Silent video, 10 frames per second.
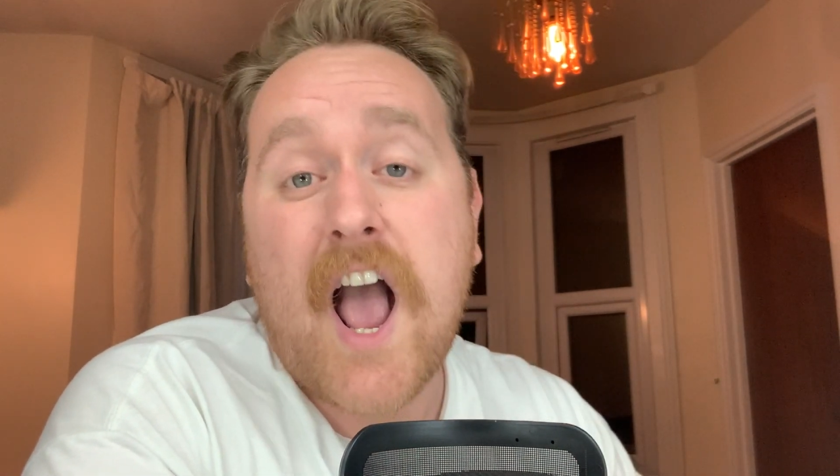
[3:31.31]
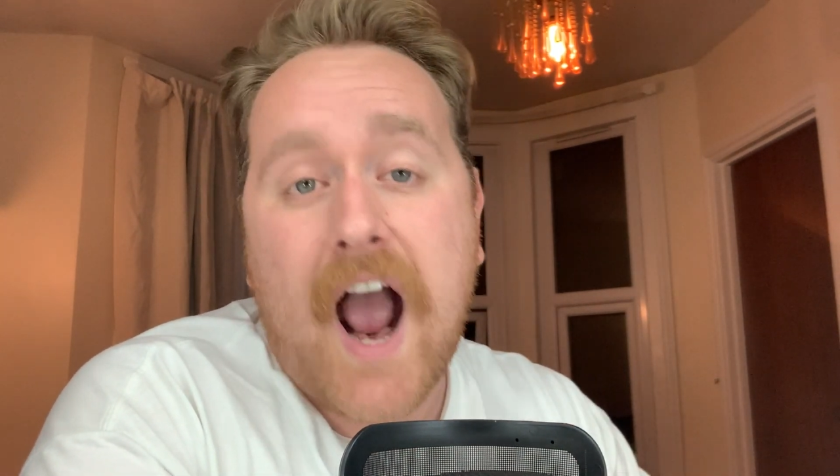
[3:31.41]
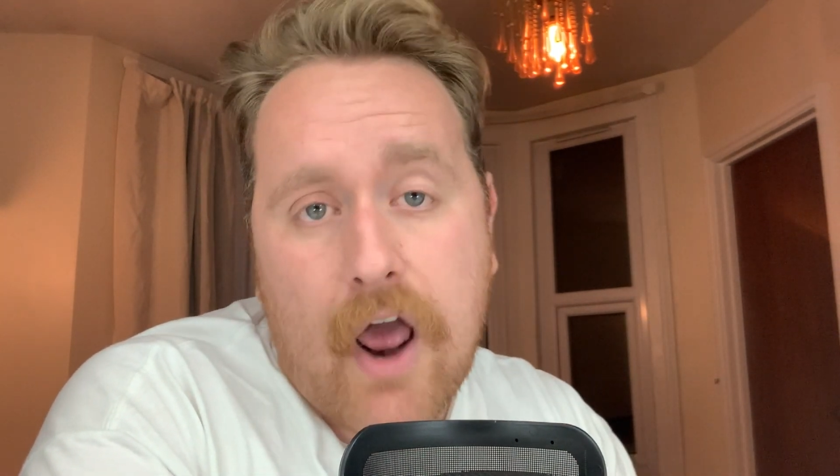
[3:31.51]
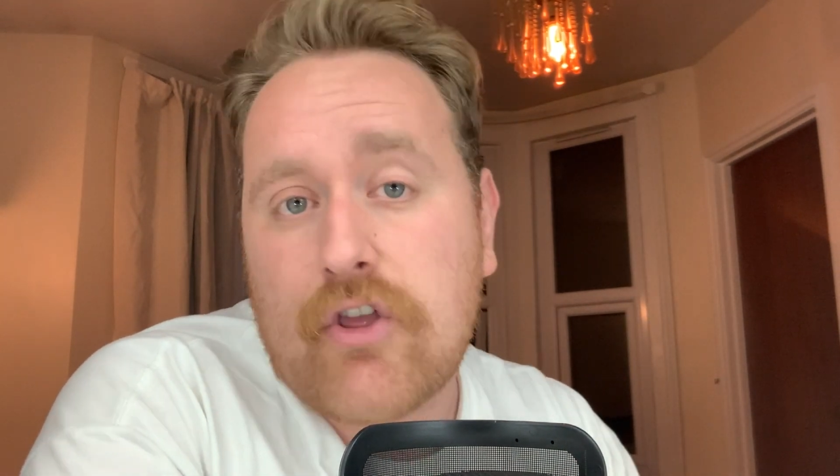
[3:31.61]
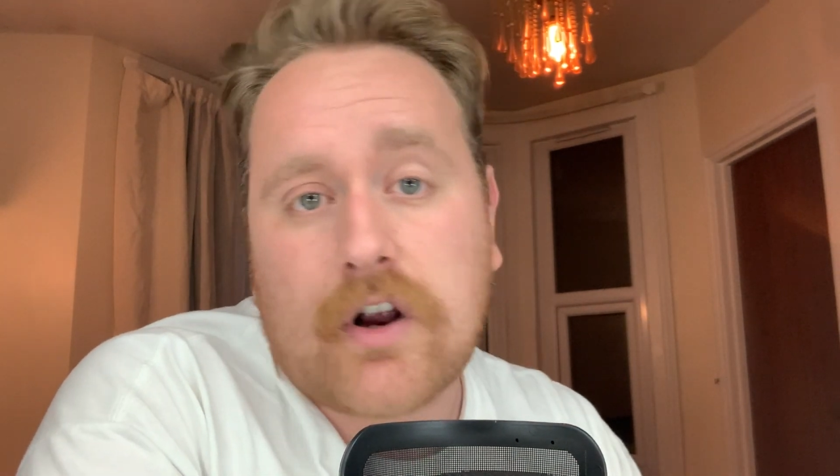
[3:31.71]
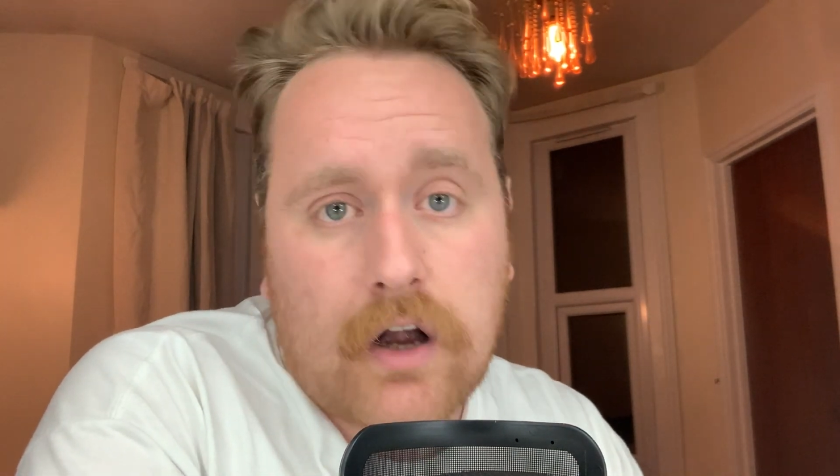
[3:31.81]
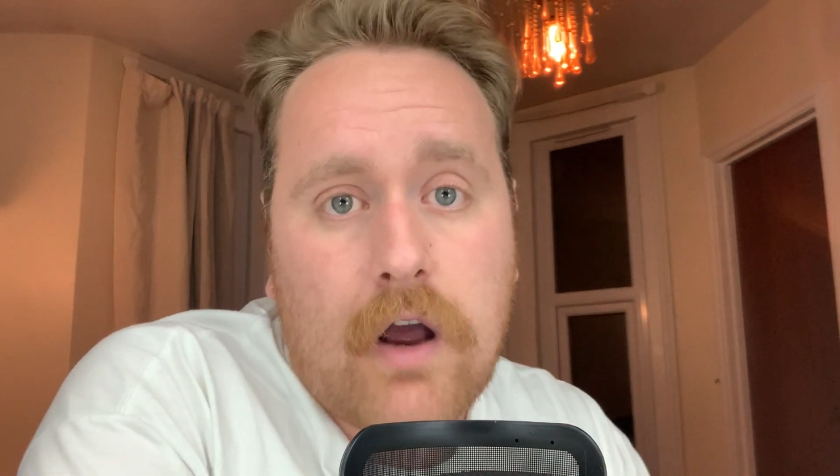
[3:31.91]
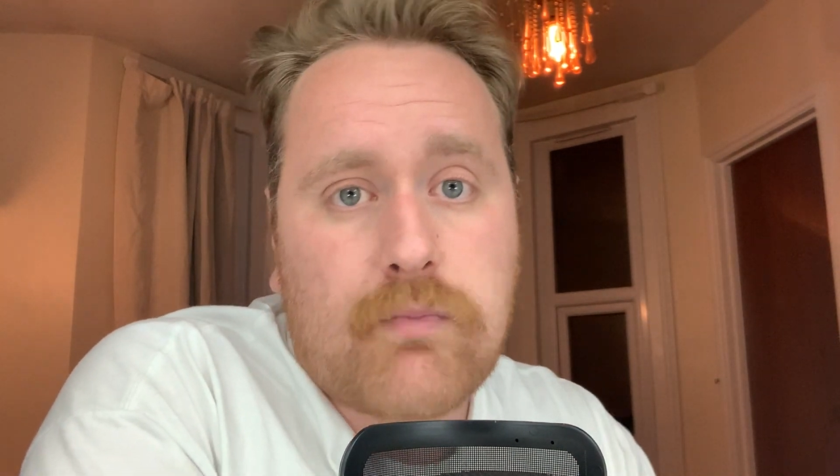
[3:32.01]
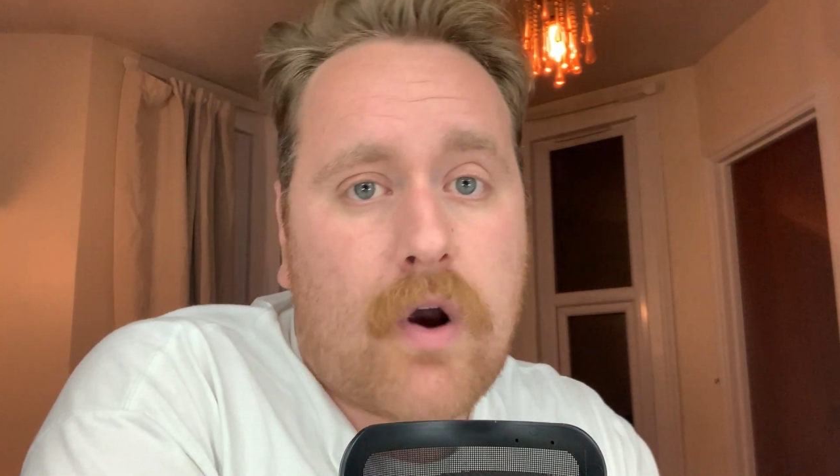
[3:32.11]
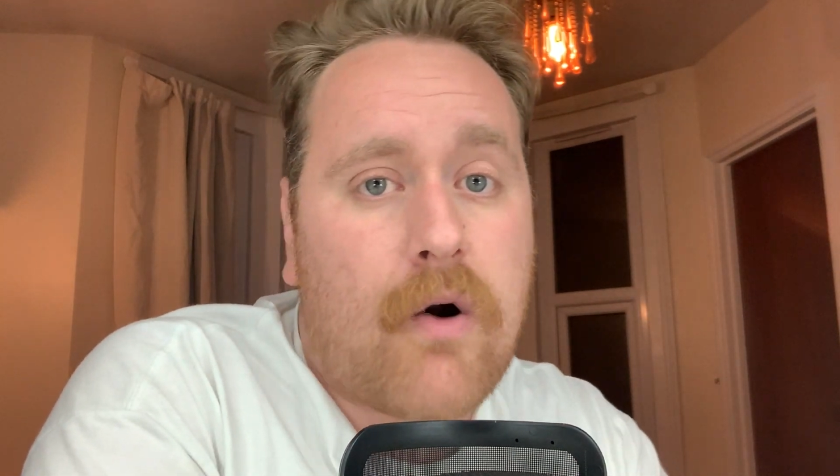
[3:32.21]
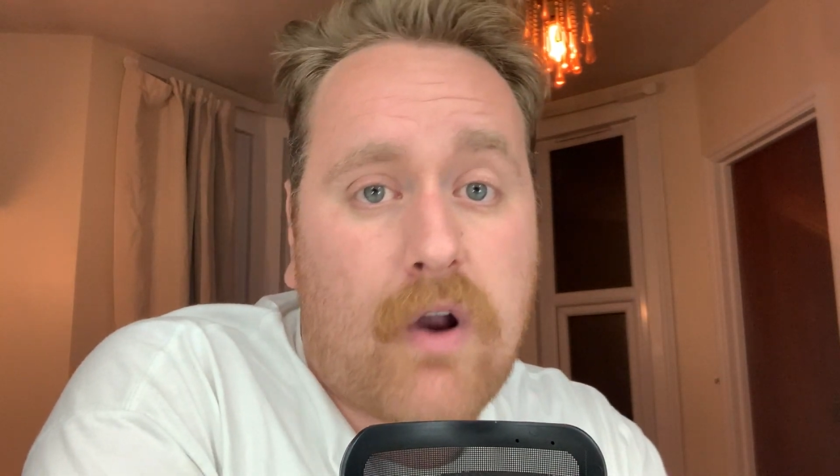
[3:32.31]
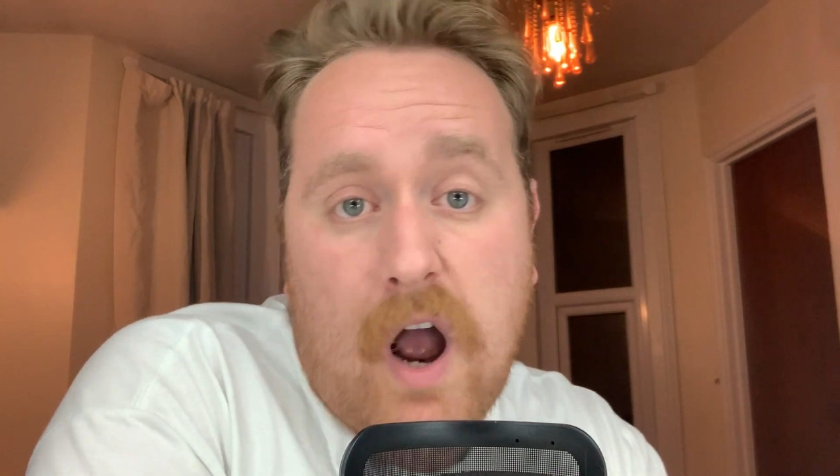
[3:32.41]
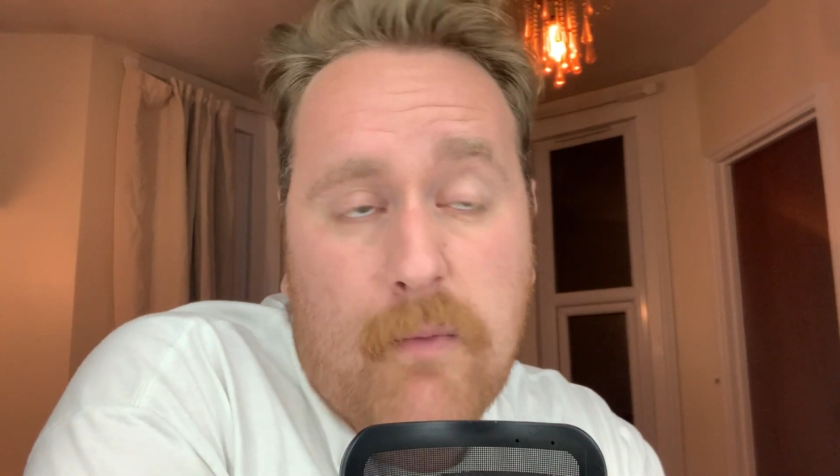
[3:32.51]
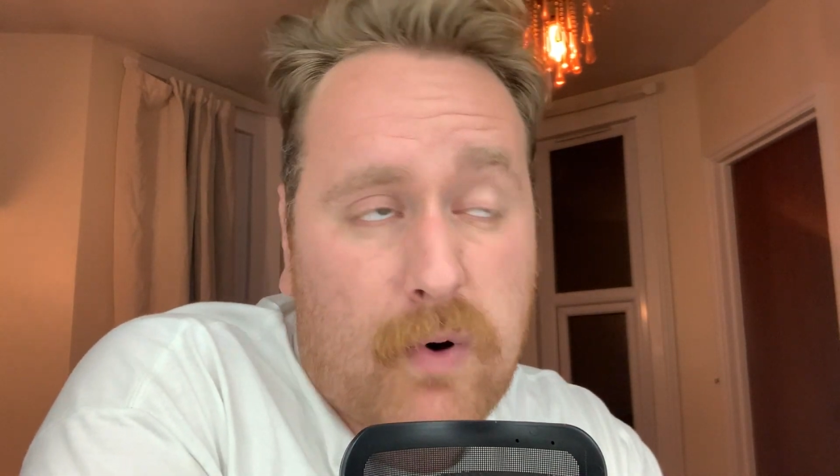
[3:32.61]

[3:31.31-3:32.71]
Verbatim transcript: And the Club World Cup,